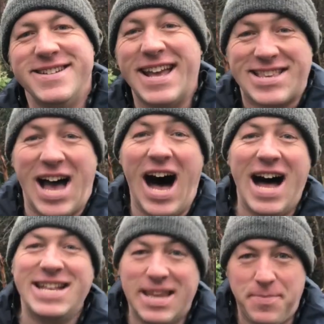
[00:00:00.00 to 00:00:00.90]
It's
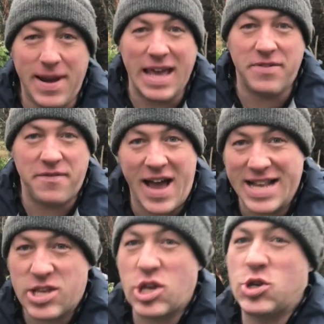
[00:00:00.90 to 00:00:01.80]
hard to believe I've had
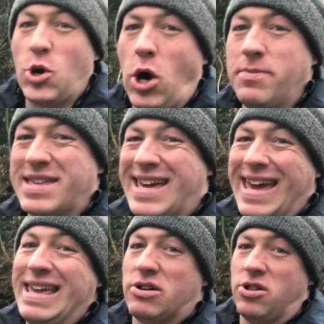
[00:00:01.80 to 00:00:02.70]
Storm the Eagle